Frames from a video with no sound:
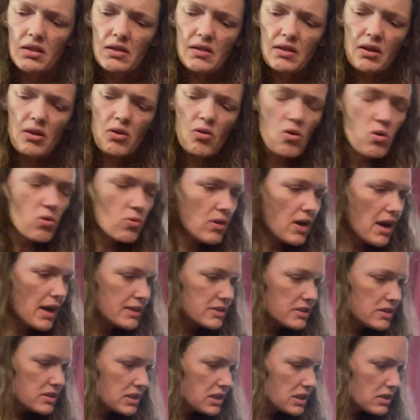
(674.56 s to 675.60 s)
Say, oh,
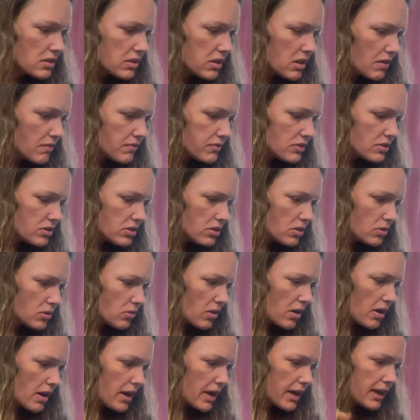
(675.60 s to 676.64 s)
guys need love too,
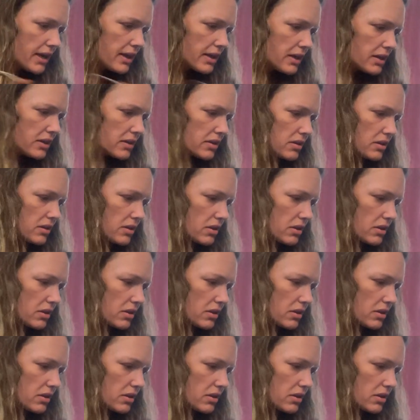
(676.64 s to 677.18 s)
right?